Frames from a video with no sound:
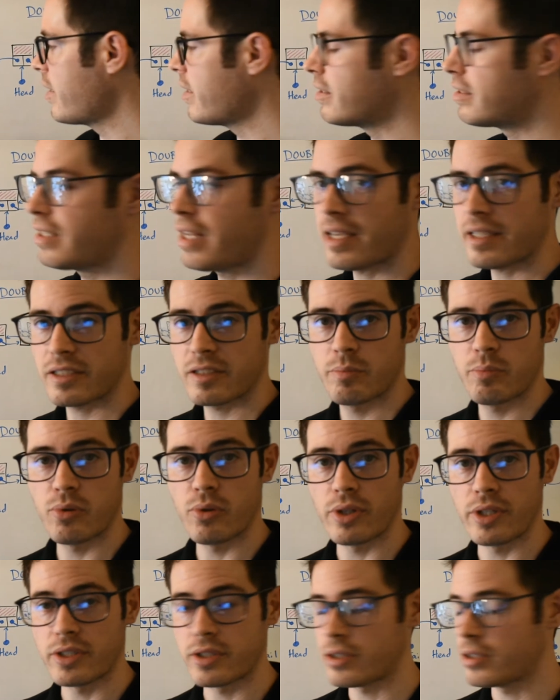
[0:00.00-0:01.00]
these next
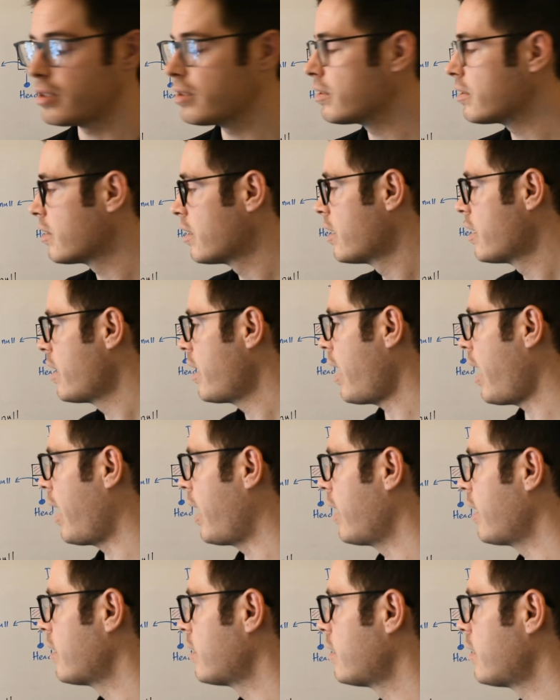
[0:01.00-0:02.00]
pointers,
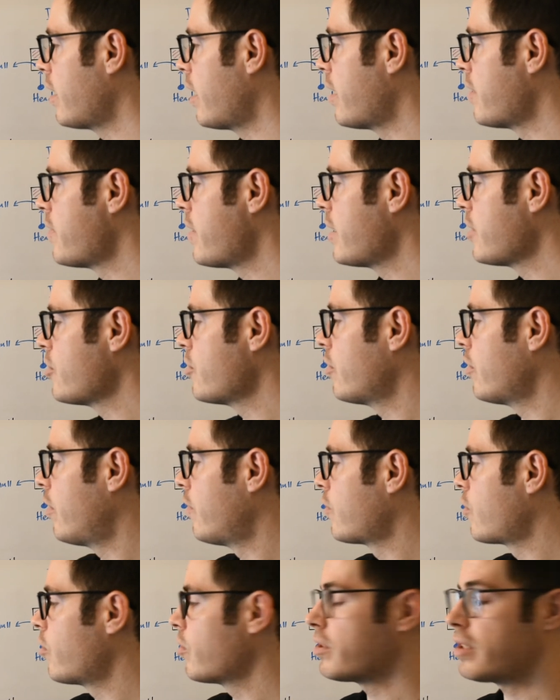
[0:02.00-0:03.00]
and then you
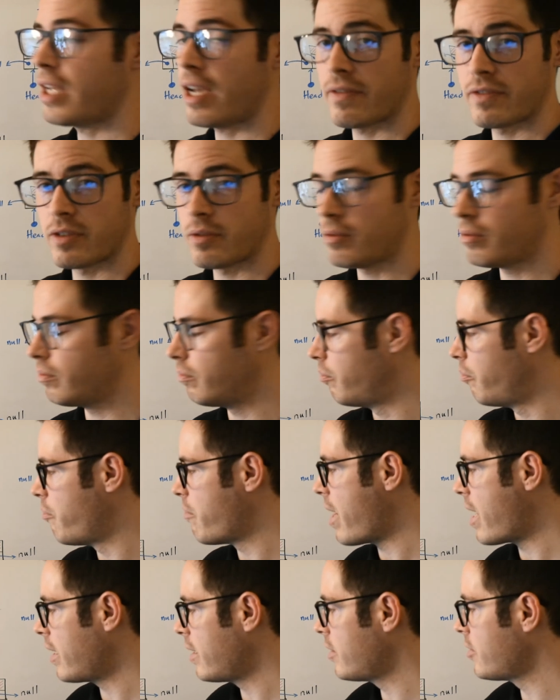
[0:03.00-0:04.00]
of course have to
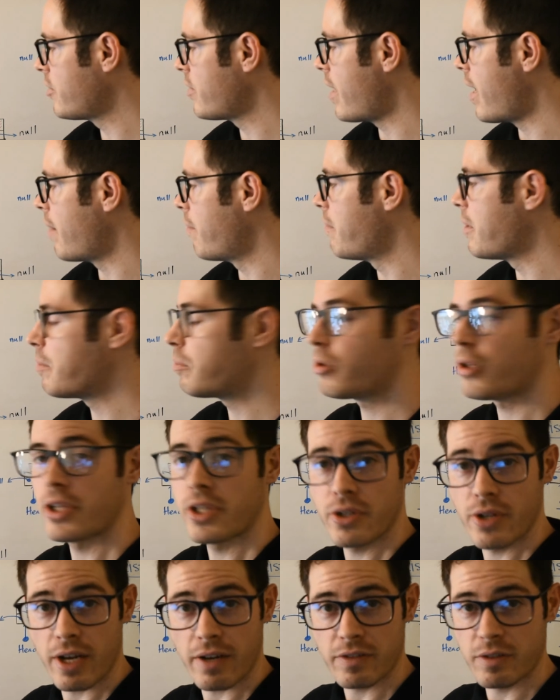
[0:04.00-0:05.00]
manage that memory.
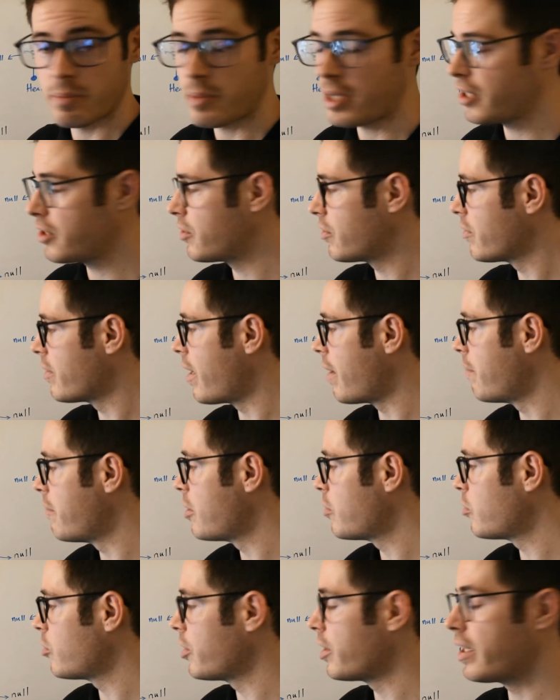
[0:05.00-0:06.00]
You have to make sure that
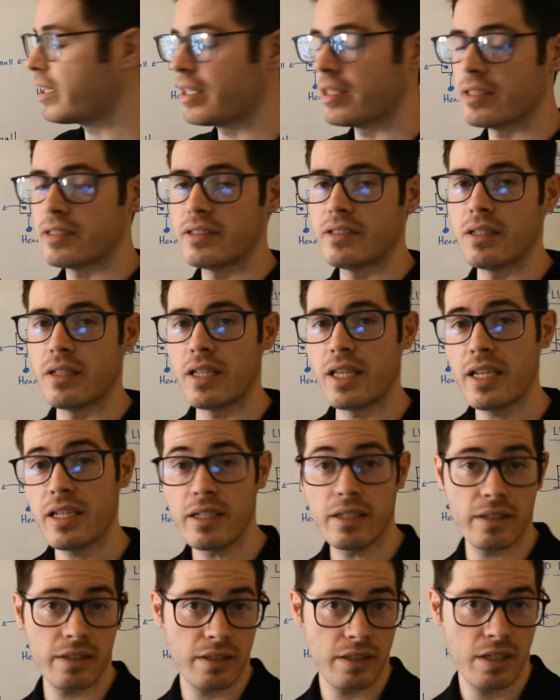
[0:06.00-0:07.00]
memory is
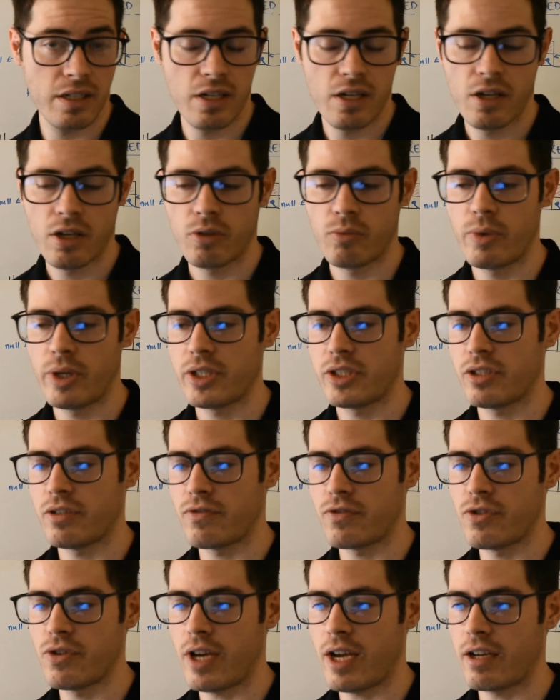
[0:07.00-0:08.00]
deleted, which
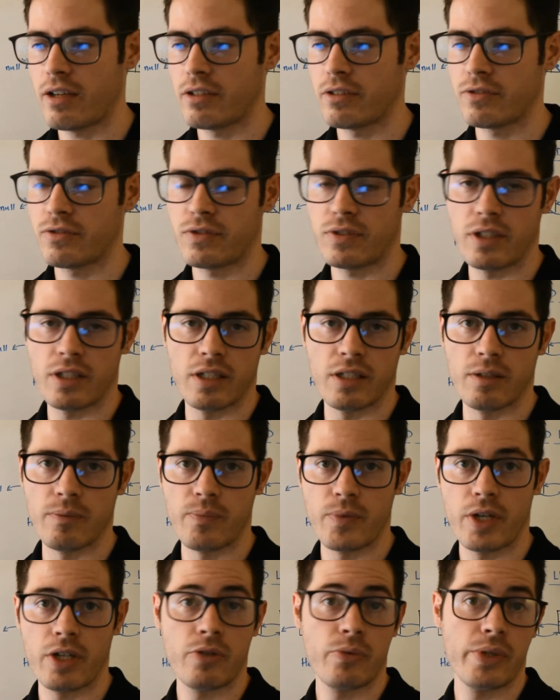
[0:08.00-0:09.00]
if you have
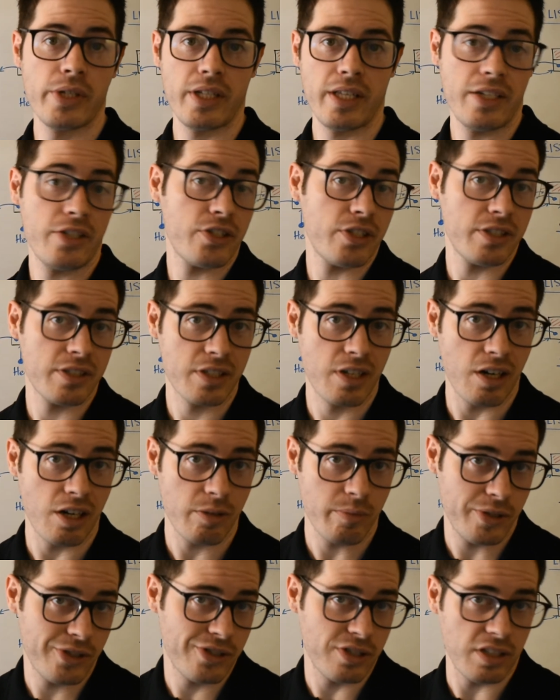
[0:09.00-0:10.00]
Unreal Engine's
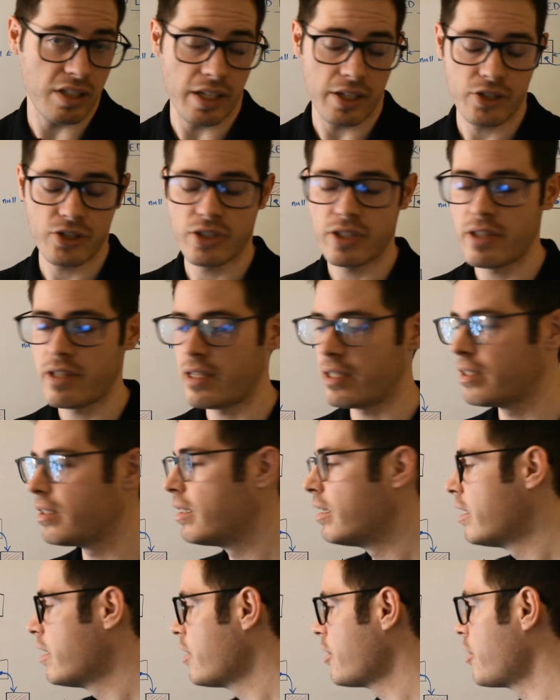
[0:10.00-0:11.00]
garbage collection,
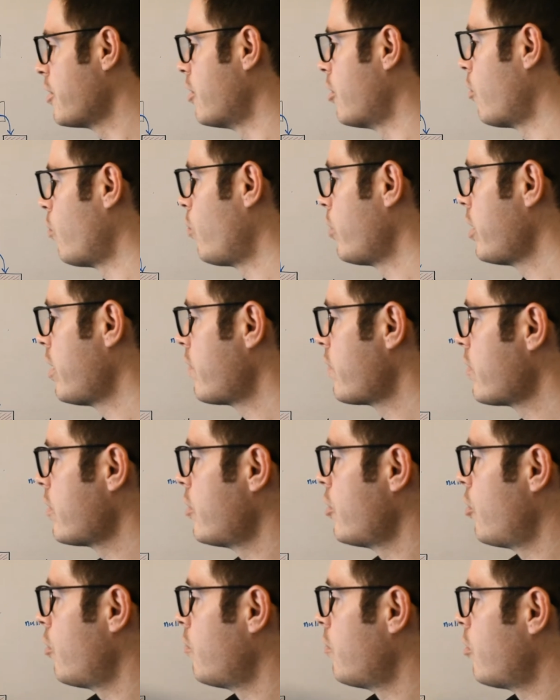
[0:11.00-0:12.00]
then whenever
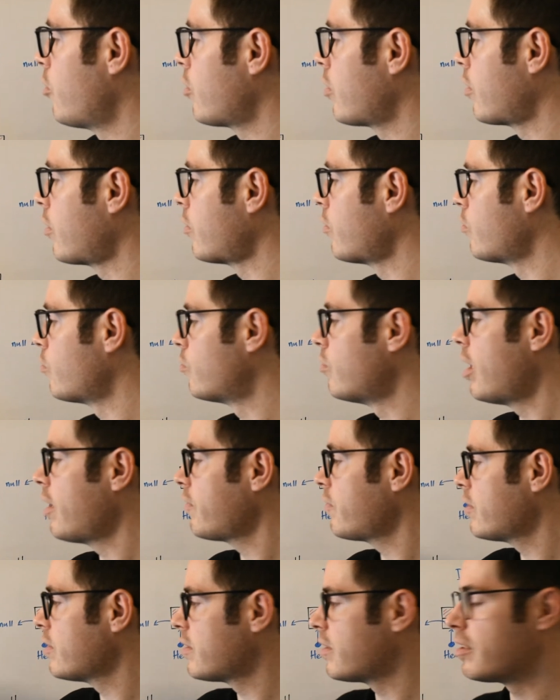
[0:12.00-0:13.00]
no more
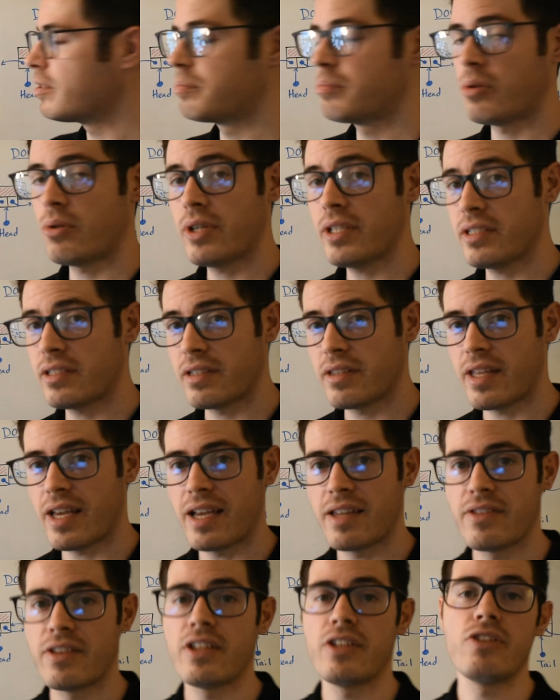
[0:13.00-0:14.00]
references point to
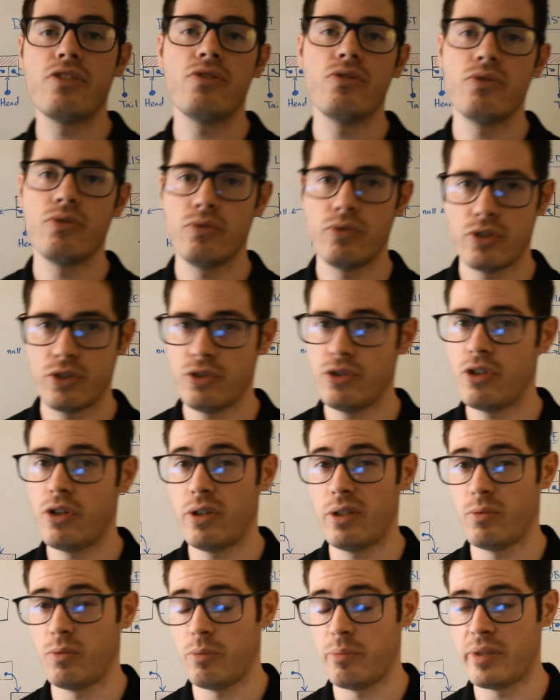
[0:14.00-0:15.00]
that, then you know
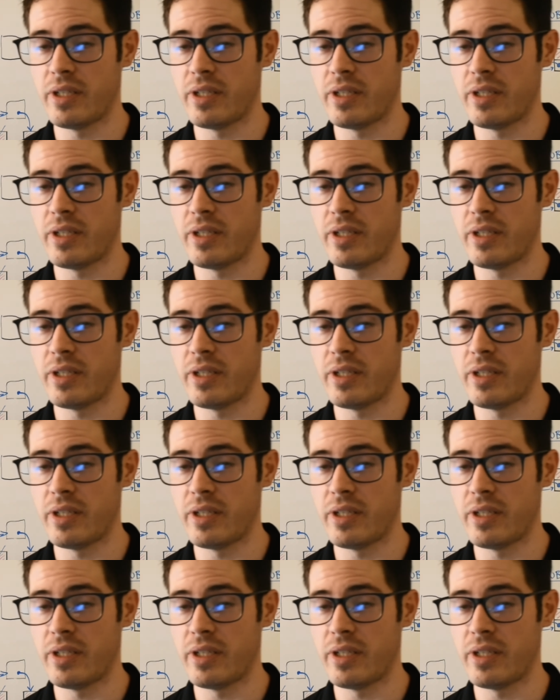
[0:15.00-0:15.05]
it will